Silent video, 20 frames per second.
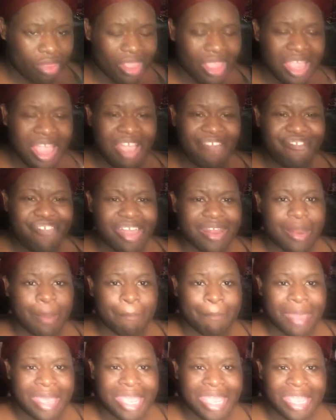I fought the
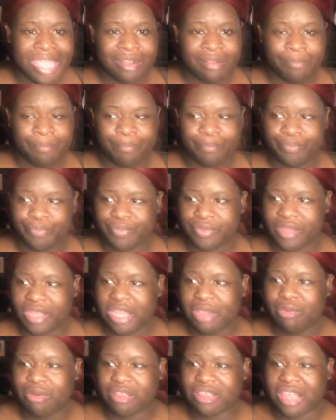man.
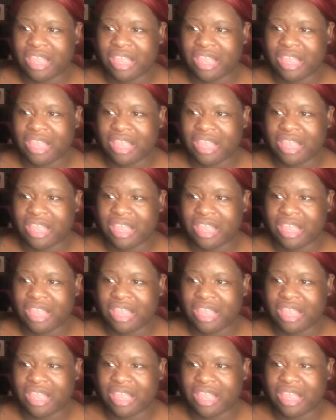He was